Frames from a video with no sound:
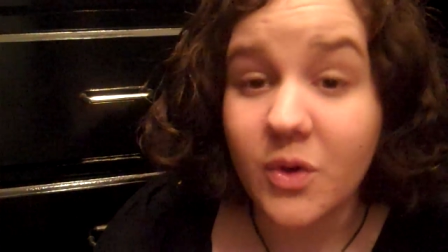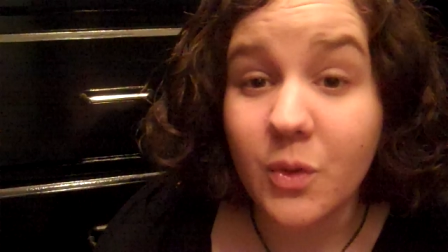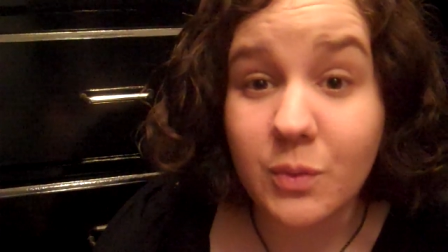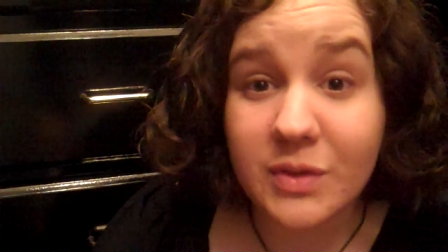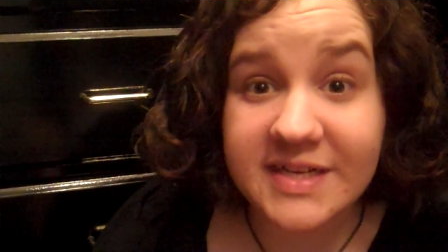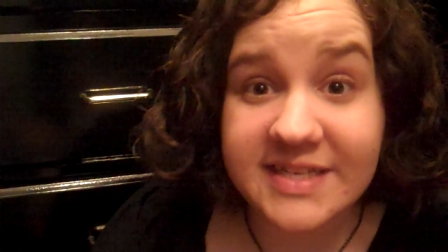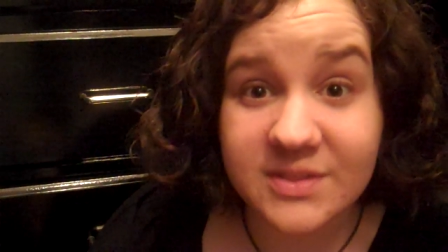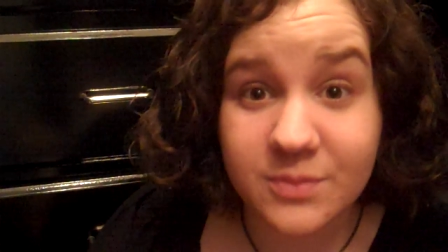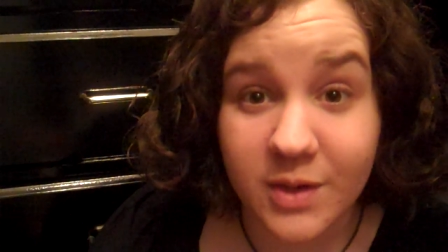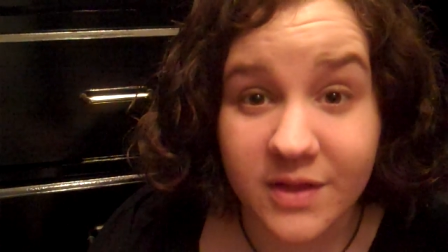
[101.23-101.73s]

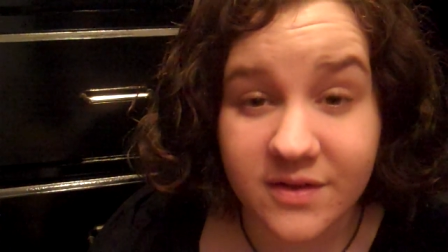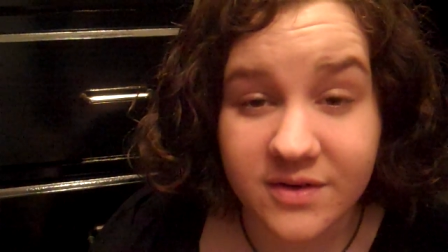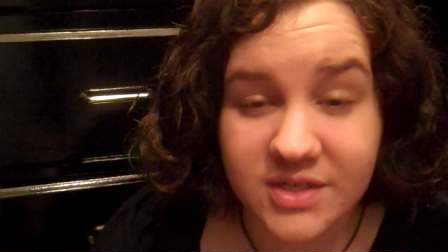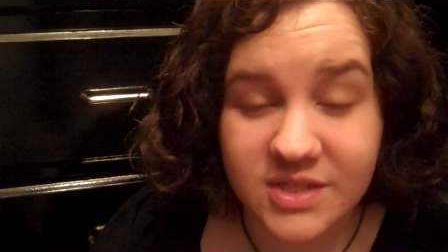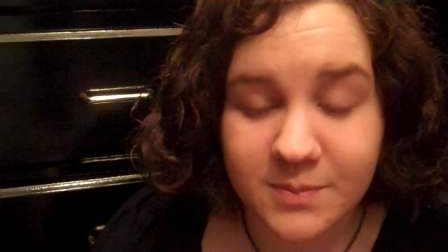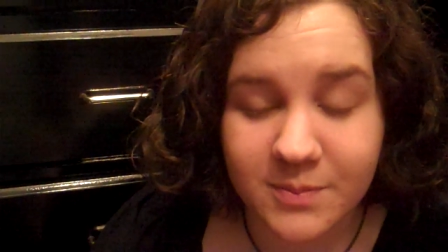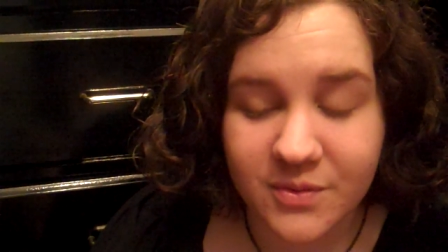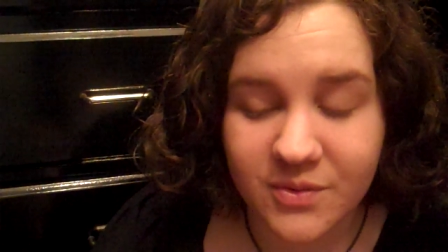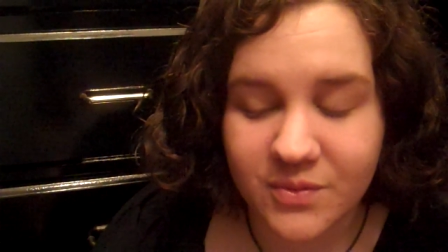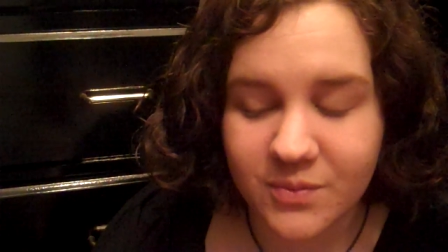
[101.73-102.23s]
Reese
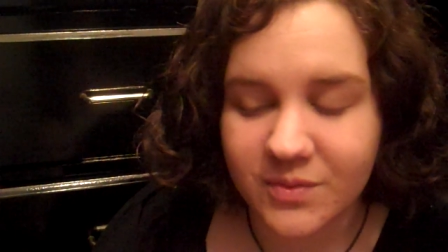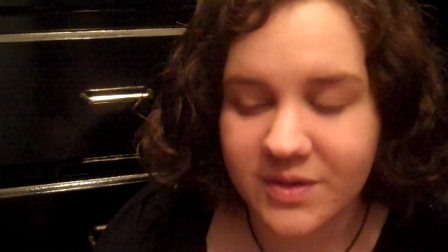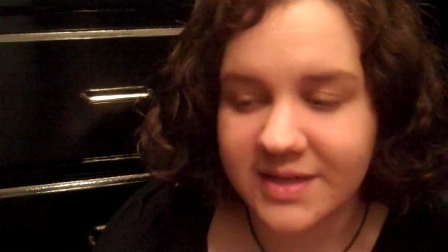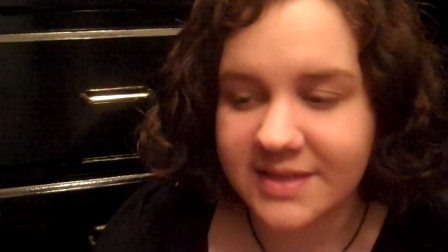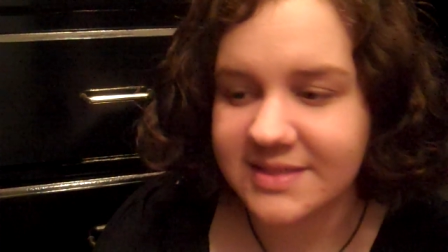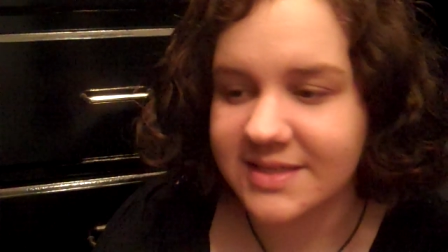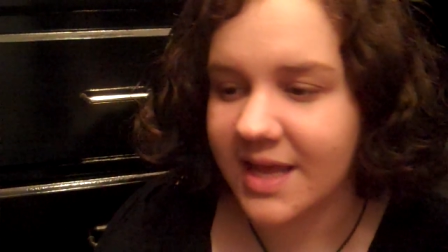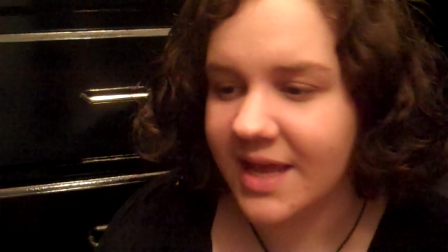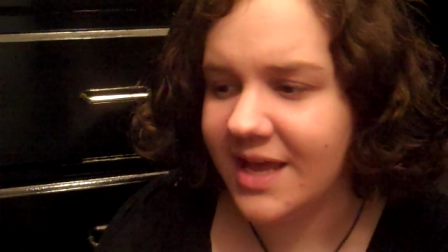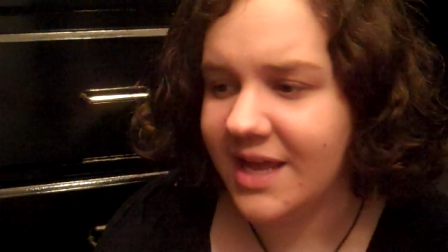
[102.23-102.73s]
Witherspoon
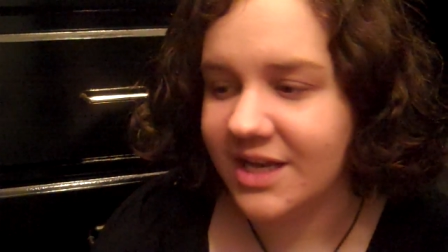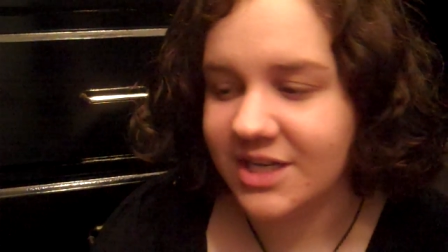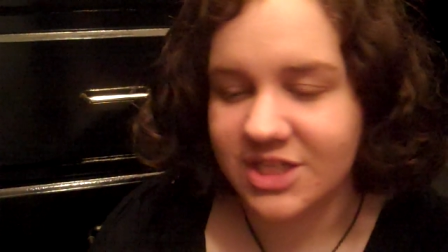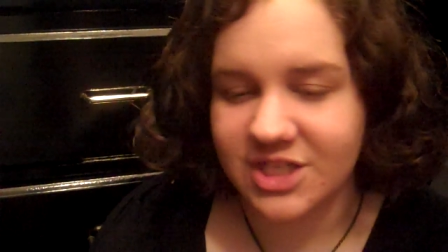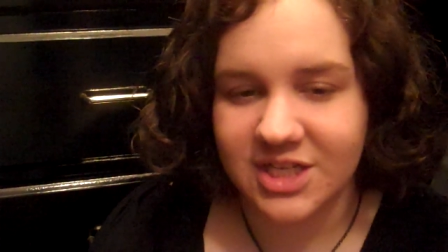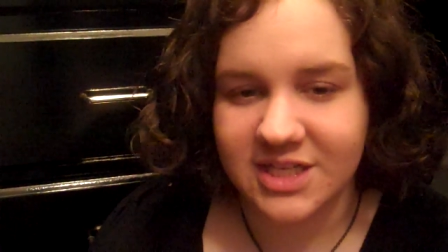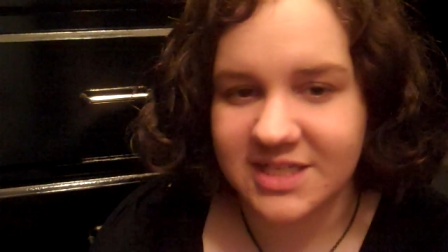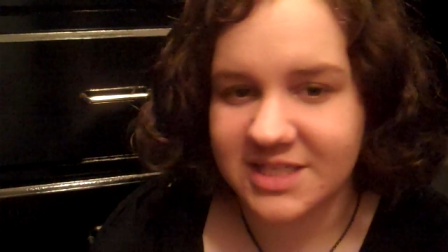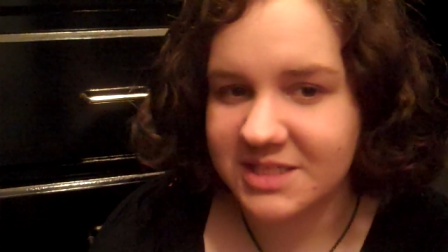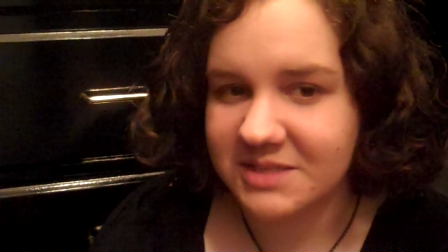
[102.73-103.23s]
once,
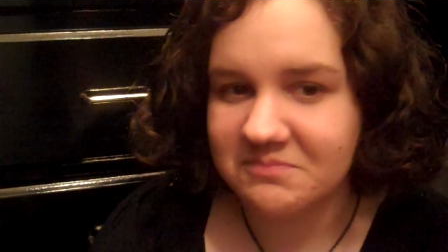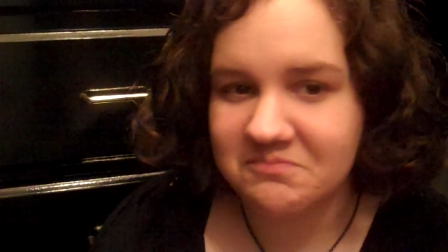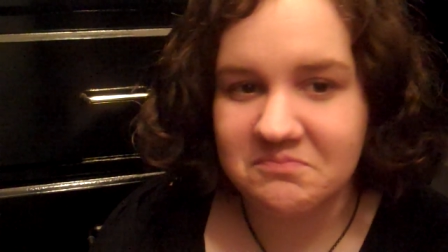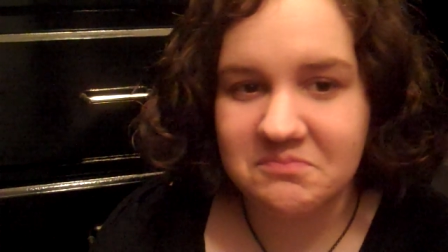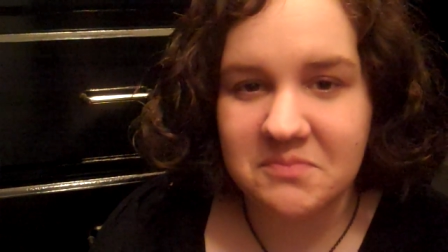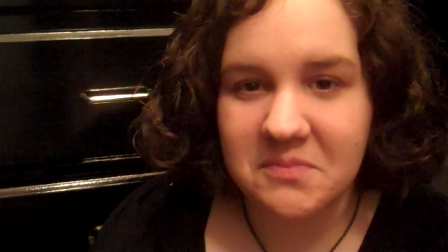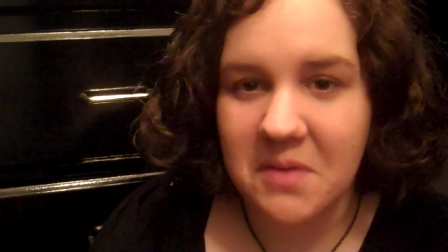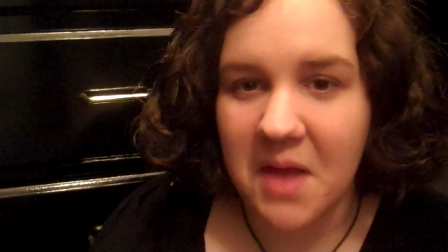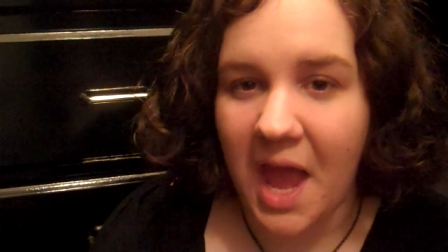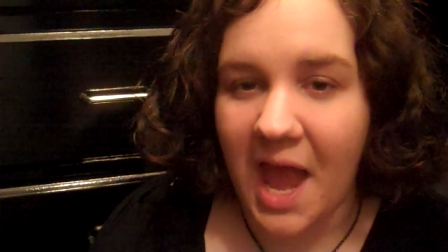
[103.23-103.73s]
just
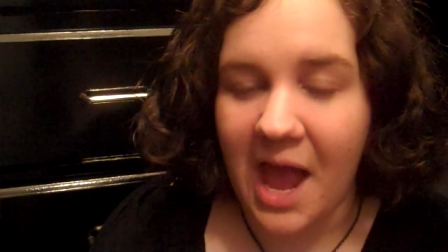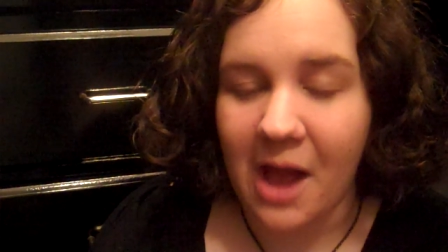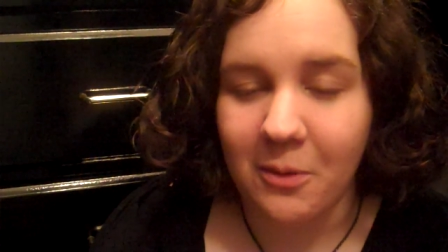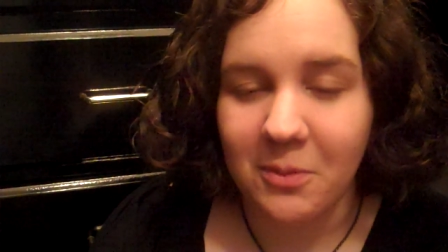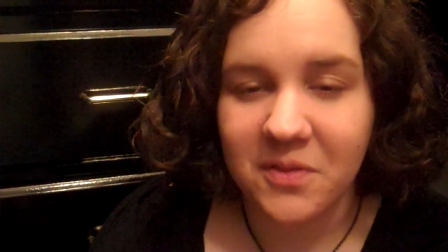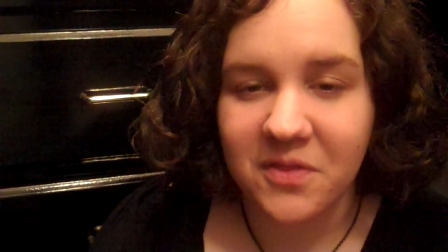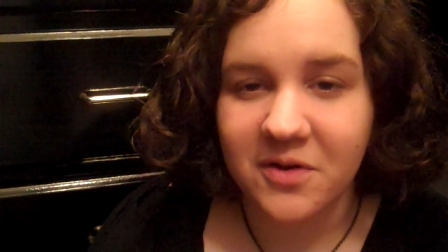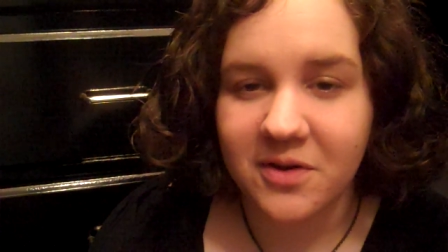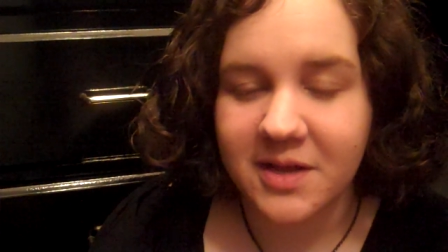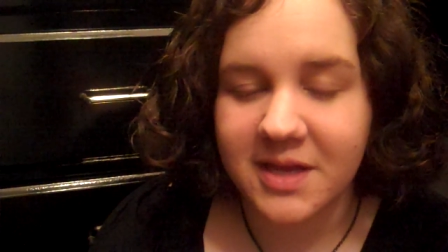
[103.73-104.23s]
out
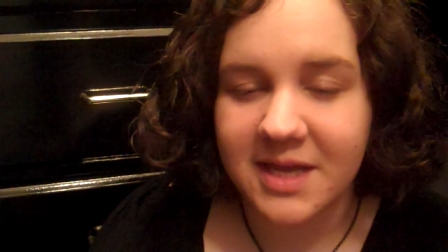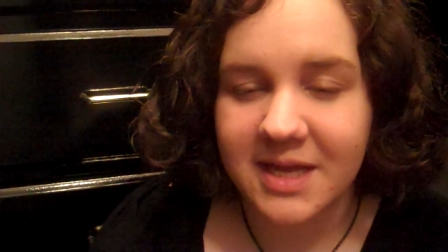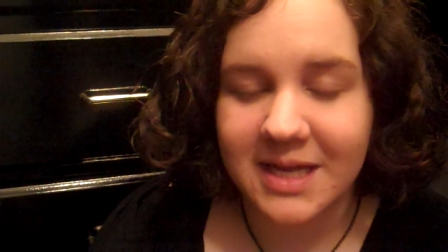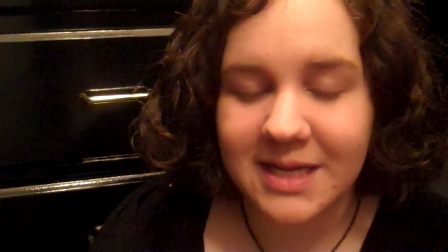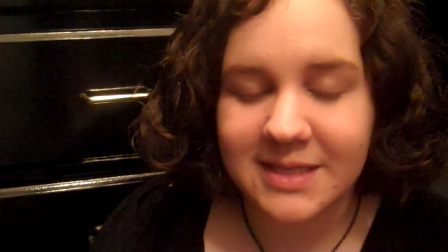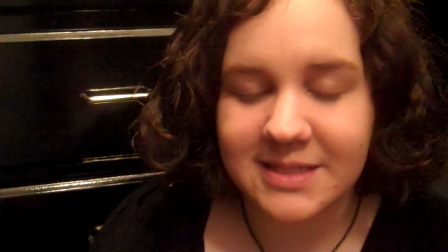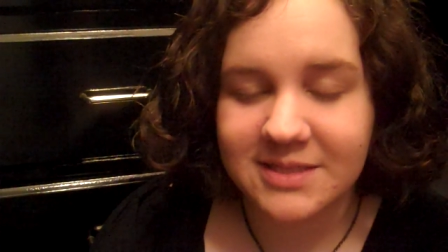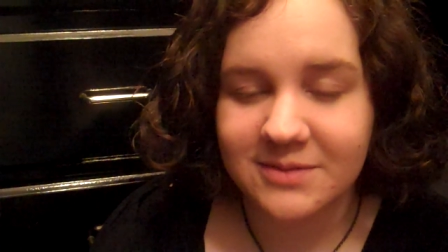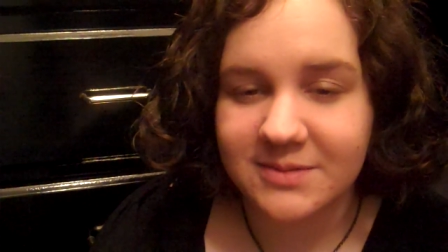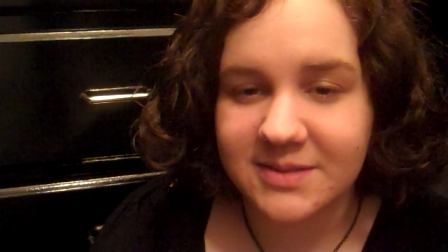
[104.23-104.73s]
with her
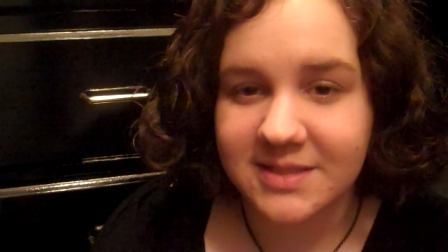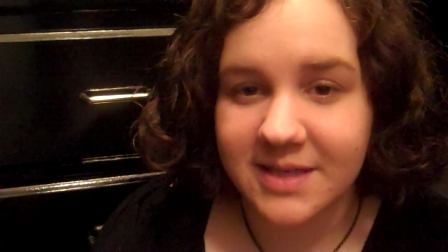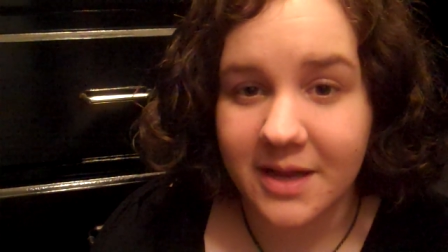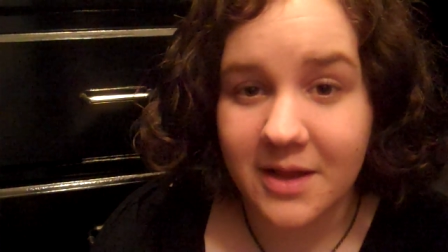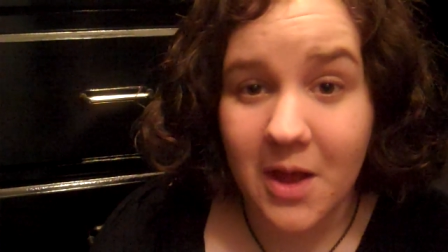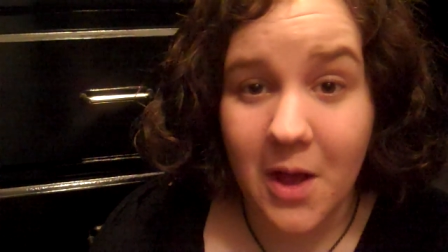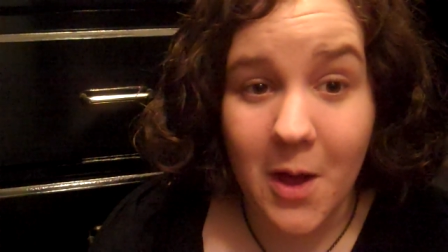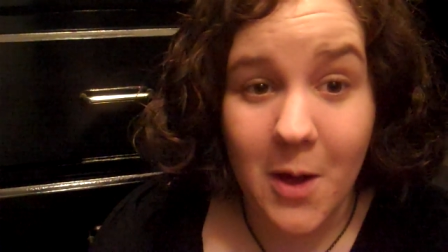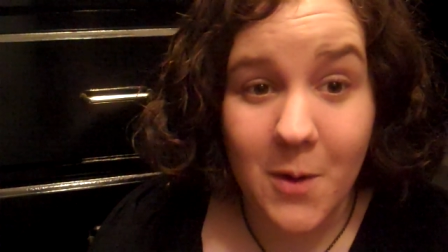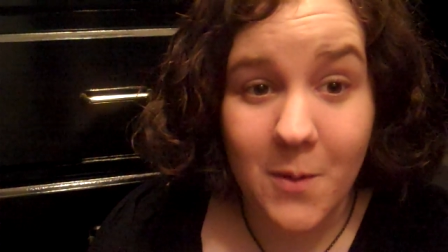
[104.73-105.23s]
kids. It was
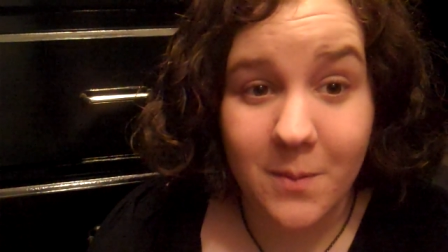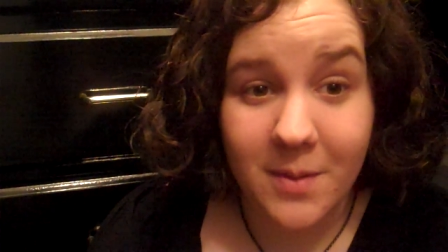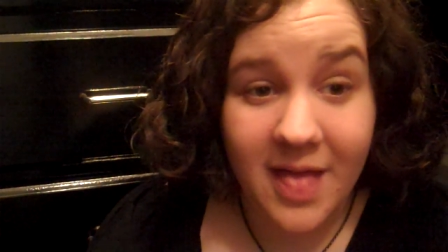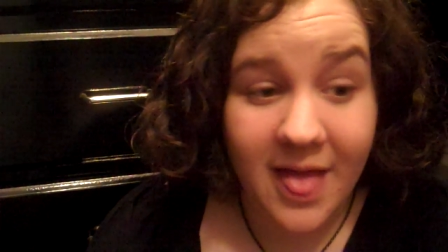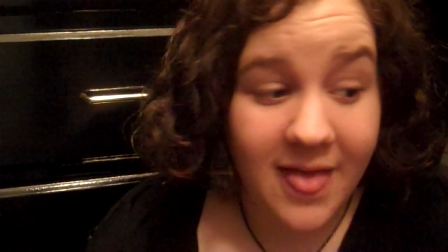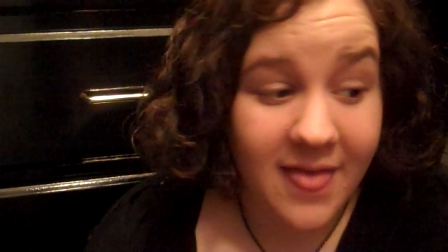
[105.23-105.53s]
like, oh,